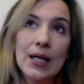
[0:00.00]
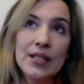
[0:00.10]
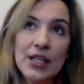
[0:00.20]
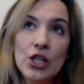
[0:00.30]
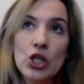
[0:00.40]

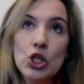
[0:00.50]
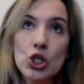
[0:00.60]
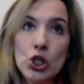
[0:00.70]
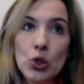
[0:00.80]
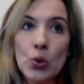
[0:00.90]
didn't
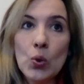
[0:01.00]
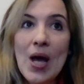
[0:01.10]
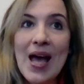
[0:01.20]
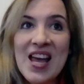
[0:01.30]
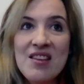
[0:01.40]

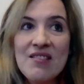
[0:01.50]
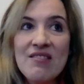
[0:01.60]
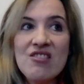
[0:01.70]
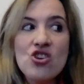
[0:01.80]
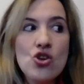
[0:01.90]
do
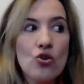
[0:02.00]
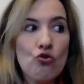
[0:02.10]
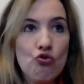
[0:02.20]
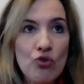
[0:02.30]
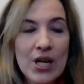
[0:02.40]
anything
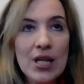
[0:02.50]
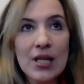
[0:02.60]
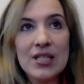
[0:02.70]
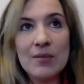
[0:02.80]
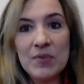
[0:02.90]

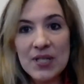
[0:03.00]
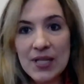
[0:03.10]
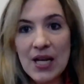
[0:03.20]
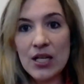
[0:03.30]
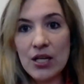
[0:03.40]
really
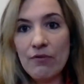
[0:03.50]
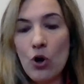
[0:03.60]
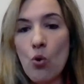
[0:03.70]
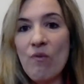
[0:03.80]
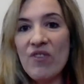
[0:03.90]
substantive
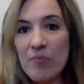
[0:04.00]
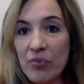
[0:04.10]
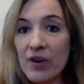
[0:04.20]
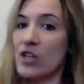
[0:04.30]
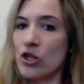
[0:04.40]
over the
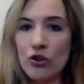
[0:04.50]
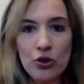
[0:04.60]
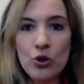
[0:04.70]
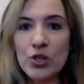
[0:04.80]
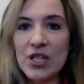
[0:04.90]
previous
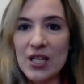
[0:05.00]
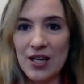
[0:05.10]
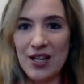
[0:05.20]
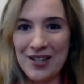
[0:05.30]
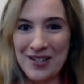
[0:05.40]
30
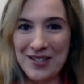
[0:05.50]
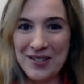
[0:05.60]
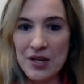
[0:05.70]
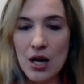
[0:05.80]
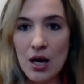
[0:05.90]

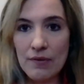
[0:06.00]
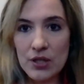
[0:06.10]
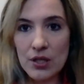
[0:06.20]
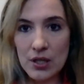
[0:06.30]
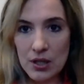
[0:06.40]
years
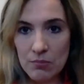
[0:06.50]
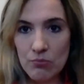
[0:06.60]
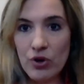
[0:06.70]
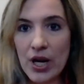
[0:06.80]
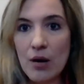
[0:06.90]
after the
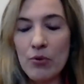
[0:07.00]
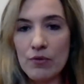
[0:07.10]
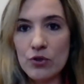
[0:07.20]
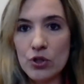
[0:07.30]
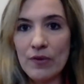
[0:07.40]
breakup of
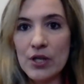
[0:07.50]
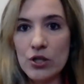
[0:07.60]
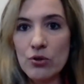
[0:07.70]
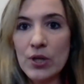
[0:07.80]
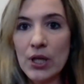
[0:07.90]
the
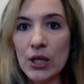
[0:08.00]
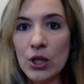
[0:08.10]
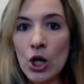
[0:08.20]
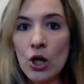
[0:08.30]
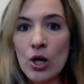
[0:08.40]
Soviet
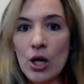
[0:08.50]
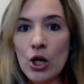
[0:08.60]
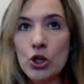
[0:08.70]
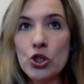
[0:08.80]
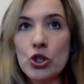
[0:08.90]
Union
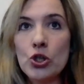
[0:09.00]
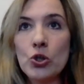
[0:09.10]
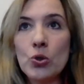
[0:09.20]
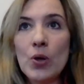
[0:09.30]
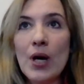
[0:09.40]

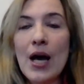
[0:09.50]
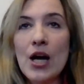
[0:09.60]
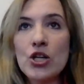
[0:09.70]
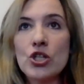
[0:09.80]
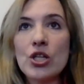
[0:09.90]
to
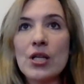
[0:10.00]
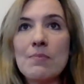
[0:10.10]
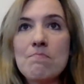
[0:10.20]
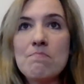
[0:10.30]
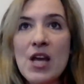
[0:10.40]
actually
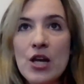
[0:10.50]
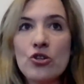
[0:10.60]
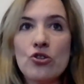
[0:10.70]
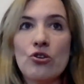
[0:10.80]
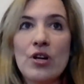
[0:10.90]
make
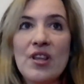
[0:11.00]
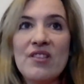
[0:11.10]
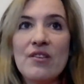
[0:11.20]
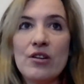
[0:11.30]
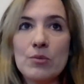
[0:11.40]
sure
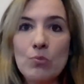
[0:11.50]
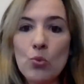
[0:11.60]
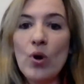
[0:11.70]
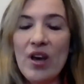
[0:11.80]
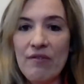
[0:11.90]
that there's
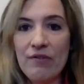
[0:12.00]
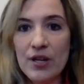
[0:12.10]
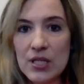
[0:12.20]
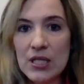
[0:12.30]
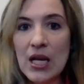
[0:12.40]
more
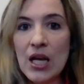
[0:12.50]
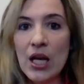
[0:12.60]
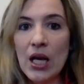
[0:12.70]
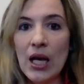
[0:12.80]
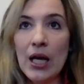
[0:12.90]
efforts
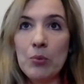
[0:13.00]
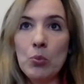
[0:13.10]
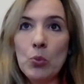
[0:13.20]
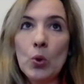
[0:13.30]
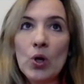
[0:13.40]
and
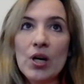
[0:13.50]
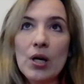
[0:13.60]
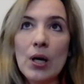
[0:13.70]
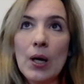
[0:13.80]
more